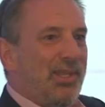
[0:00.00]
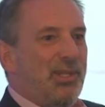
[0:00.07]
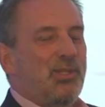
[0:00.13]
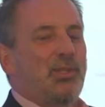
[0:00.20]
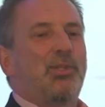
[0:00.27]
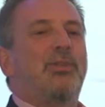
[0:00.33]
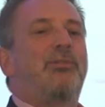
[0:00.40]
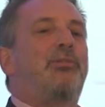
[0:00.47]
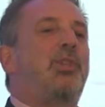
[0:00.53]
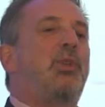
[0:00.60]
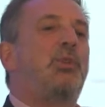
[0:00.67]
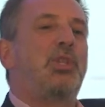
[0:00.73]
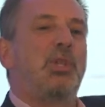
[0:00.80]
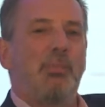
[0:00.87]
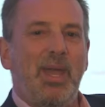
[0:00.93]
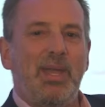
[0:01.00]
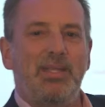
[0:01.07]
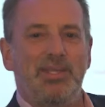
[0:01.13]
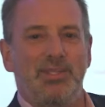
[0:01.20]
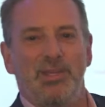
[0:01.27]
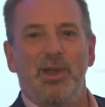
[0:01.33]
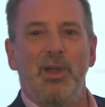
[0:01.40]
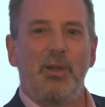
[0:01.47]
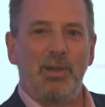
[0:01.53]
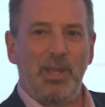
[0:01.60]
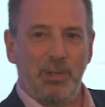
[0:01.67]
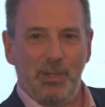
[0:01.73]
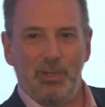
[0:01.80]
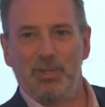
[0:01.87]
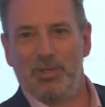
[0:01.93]
in a sort of future-based
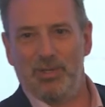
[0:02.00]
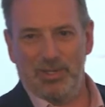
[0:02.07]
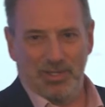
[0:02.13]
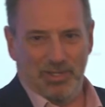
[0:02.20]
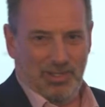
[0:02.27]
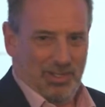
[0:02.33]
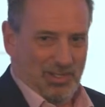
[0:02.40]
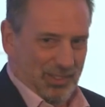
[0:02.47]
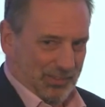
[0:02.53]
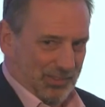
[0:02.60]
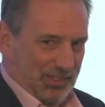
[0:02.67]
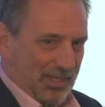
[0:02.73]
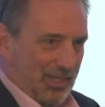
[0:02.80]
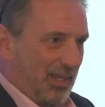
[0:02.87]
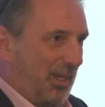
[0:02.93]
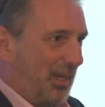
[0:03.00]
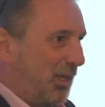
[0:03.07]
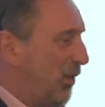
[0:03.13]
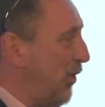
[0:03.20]
scenario look at our